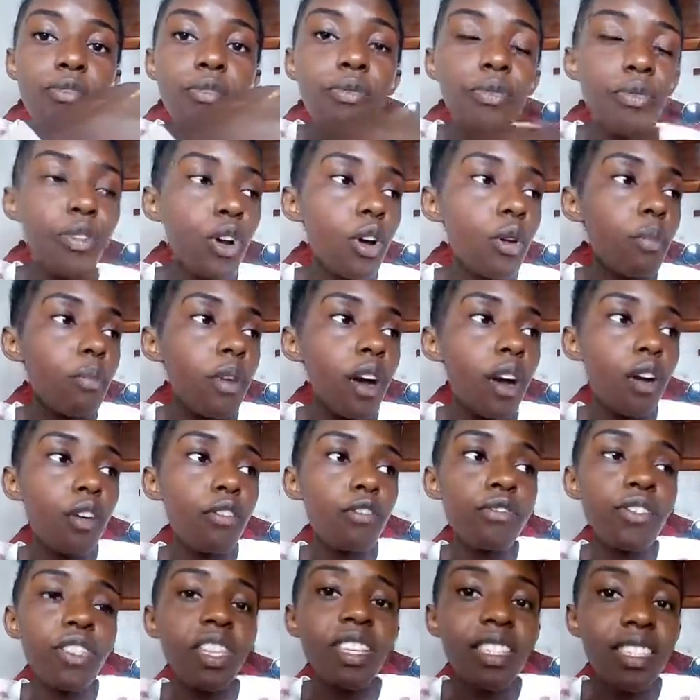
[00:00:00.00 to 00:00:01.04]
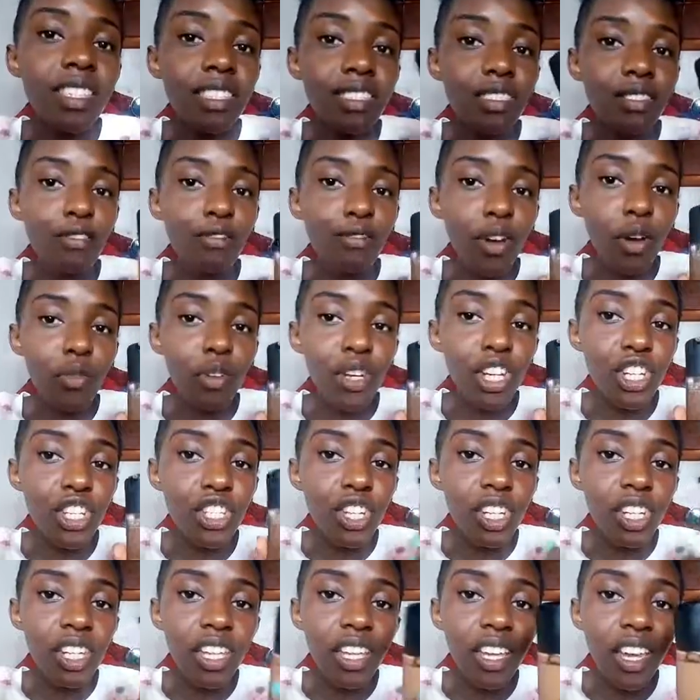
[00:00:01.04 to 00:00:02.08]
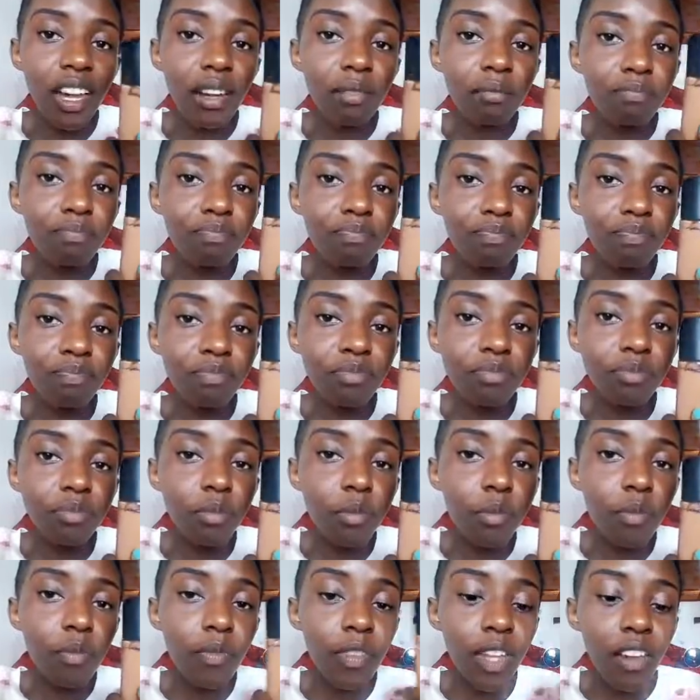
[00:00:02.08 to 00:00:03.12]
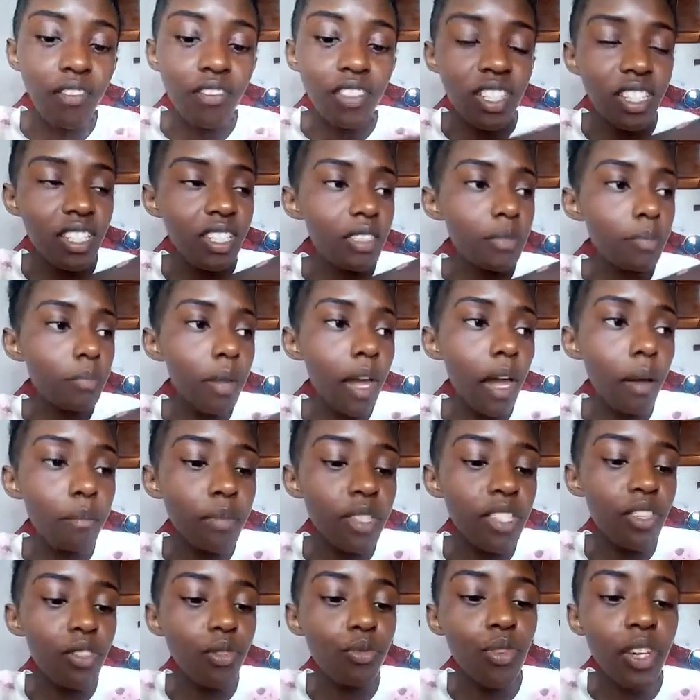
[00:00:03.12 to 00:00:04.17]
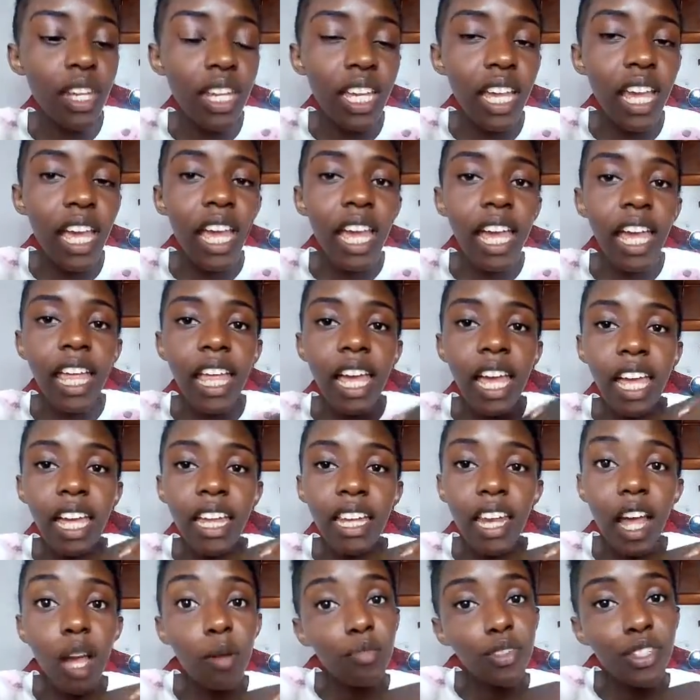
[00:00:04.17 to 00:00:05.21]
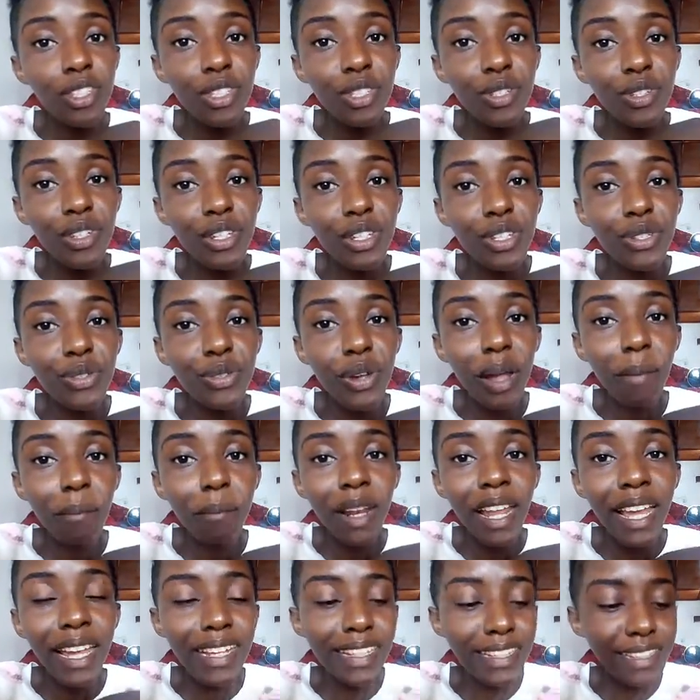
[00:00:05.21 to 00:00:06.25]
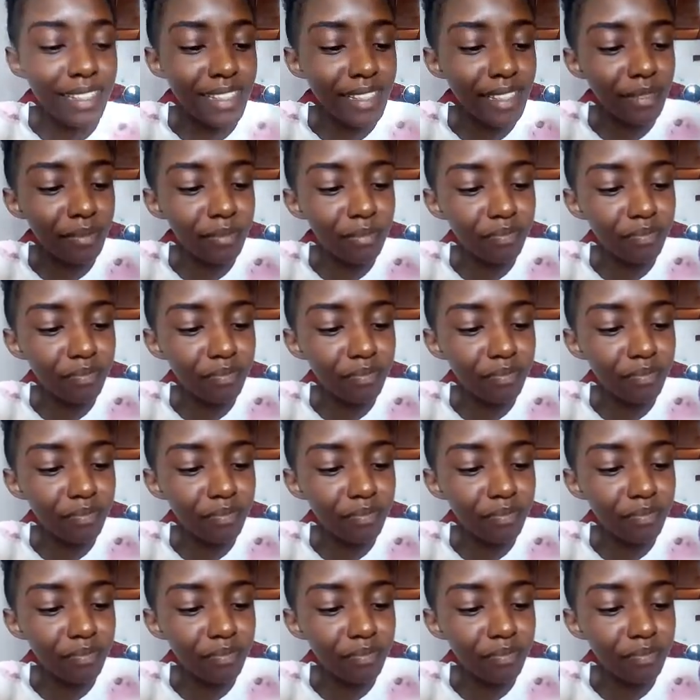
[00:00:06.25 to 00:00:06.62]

of this foundation here. Just pumped 3 and now I'm just going to apply it.